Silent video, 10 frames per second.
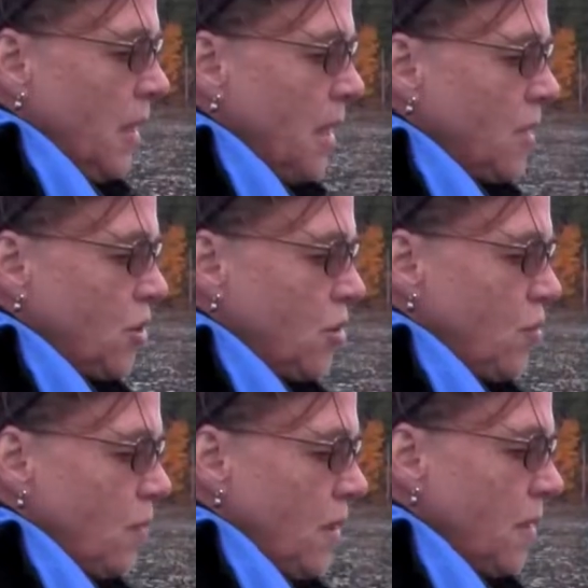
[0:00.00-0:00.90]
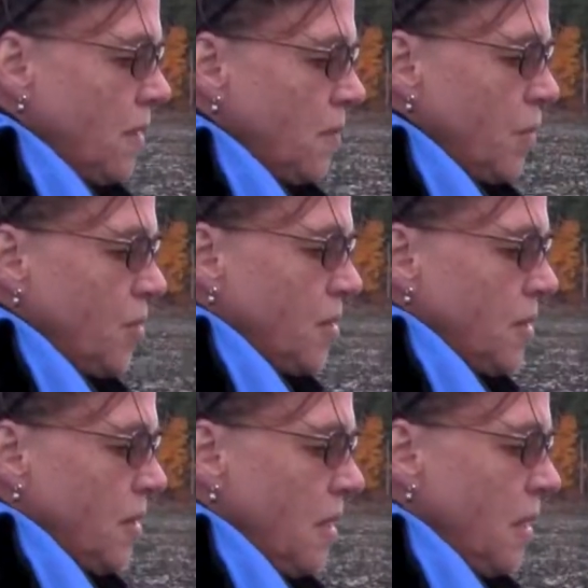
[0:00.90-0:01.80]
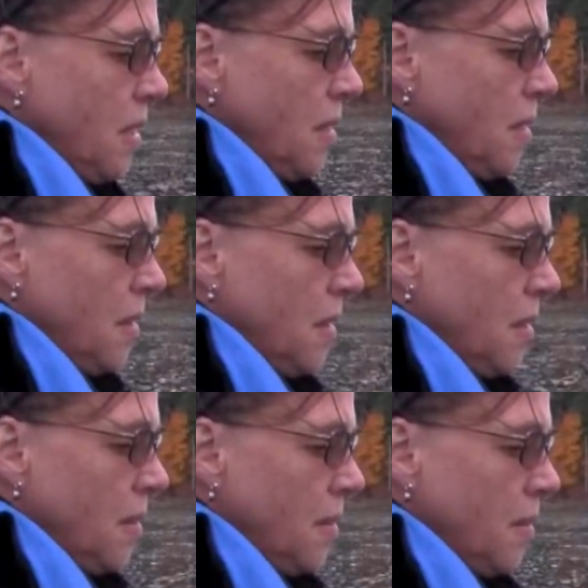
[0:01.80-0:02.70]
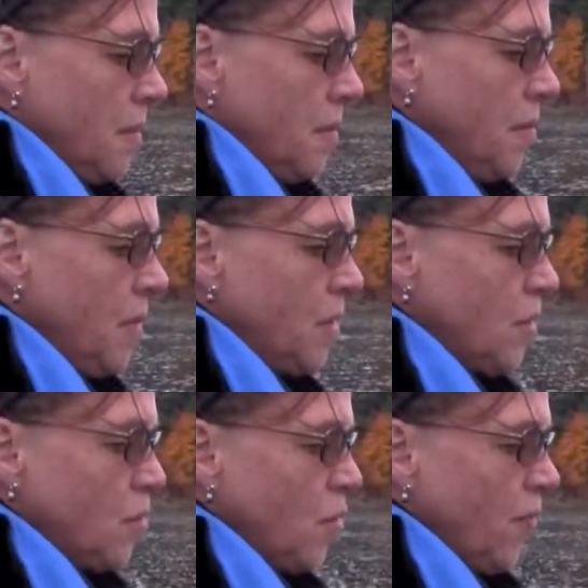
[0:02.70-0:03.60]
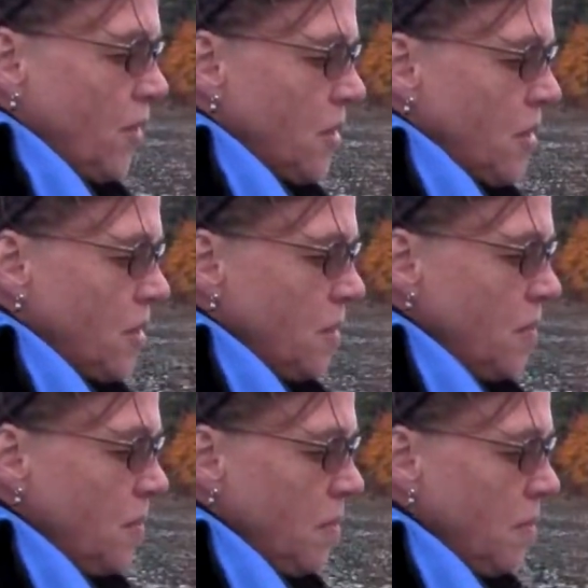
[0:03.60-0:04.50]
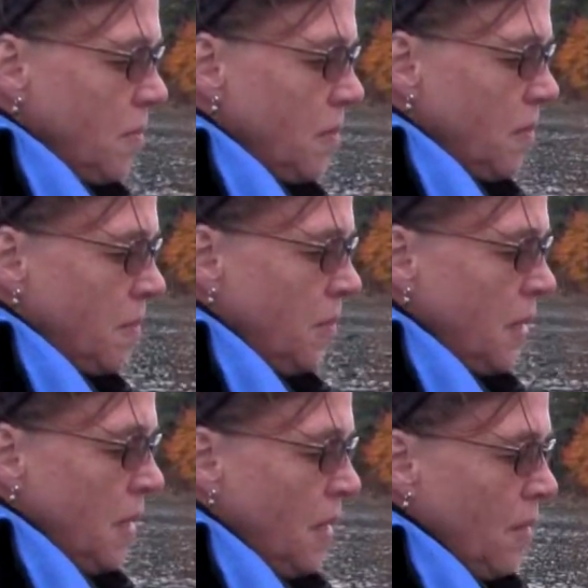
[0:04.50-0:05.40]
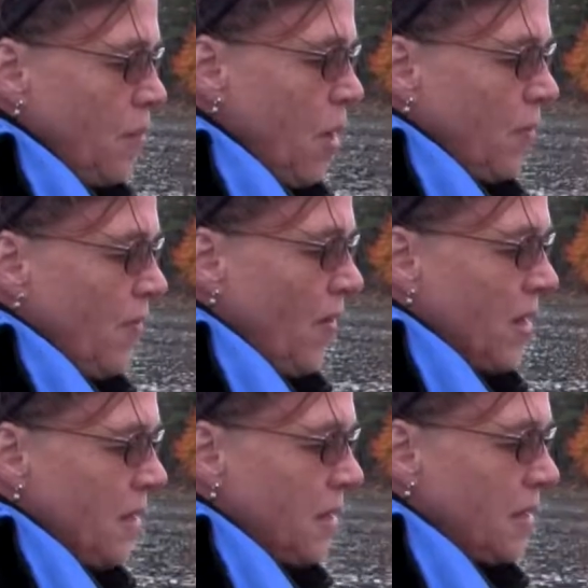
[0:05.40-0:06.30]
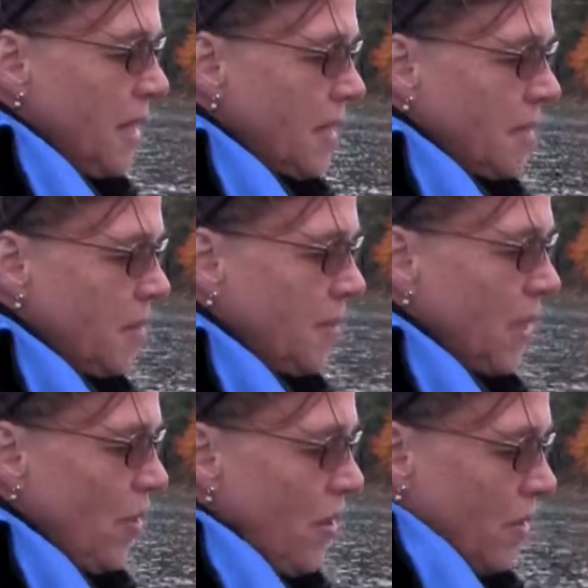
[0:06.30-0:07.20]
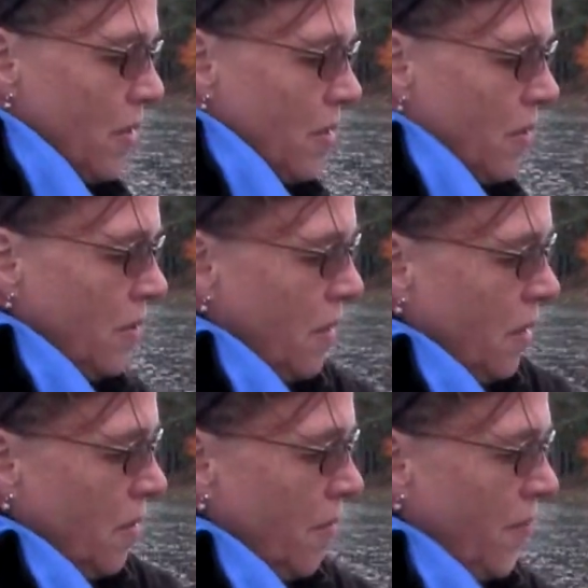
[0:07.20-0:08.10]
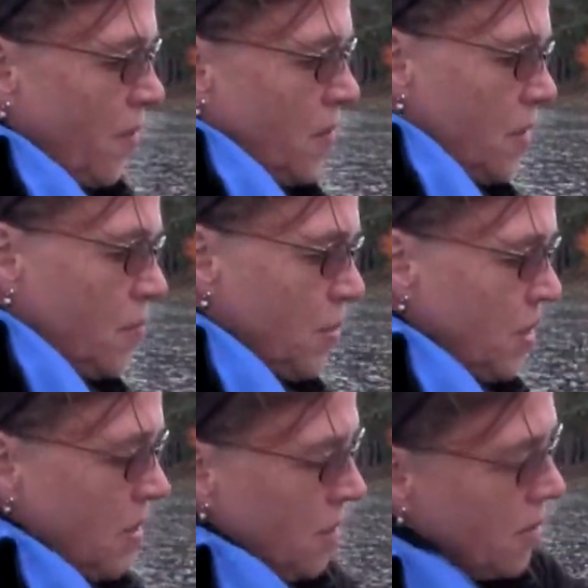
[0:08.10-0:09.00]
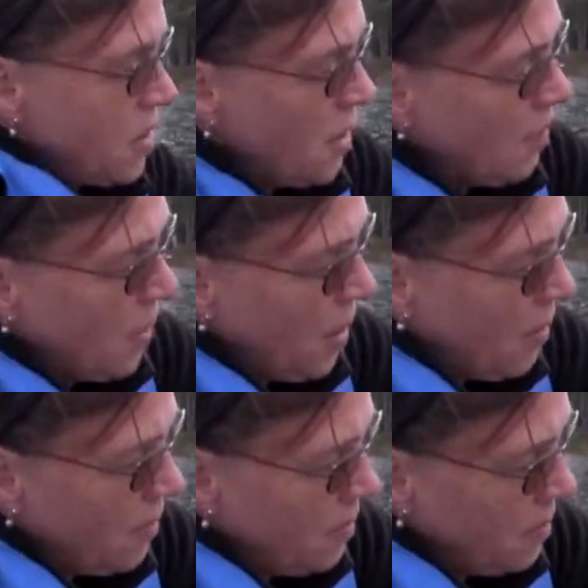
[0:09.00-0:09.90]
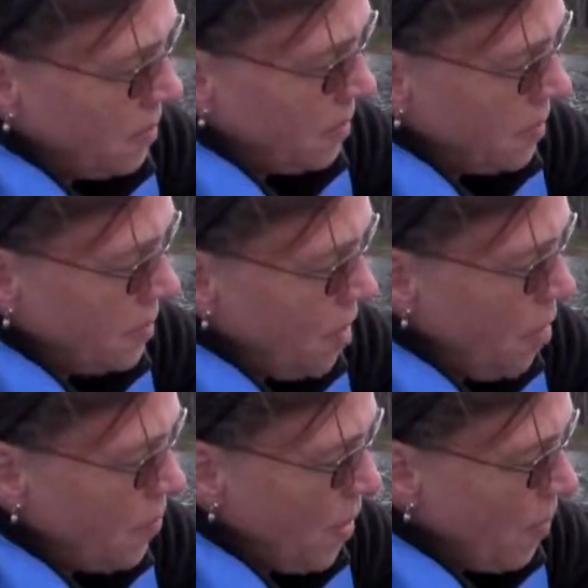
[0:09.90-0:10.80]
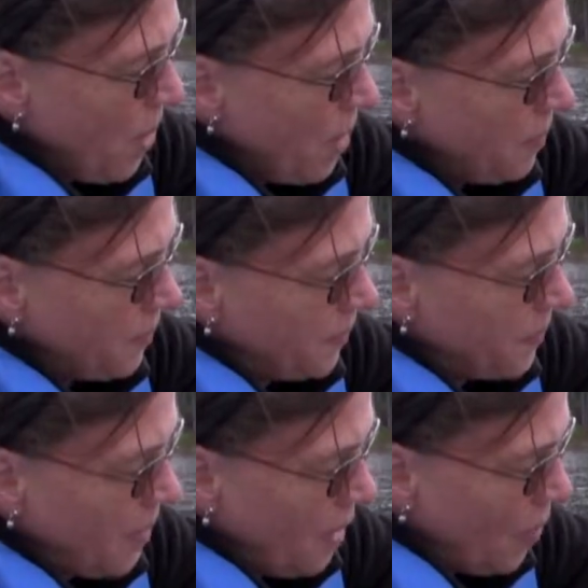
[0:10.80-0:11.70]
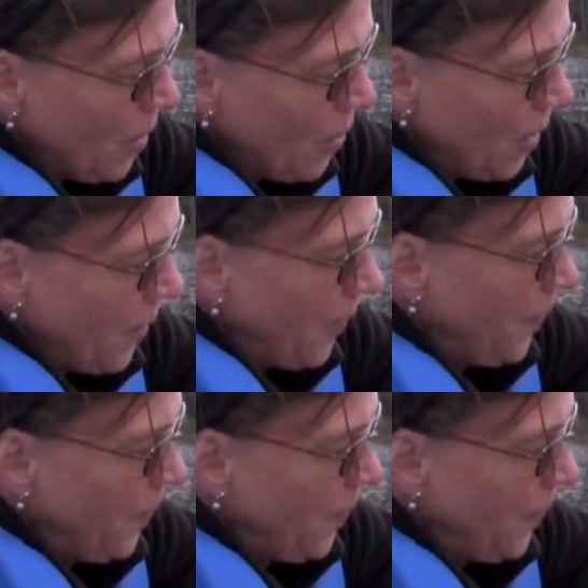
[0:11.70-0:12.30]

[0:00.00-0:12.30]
Lake Cochituick, which is the mesotrophic system. Probably find that it takes a little bit longer to filter this particular sample out. Oh, not bad. That went quick.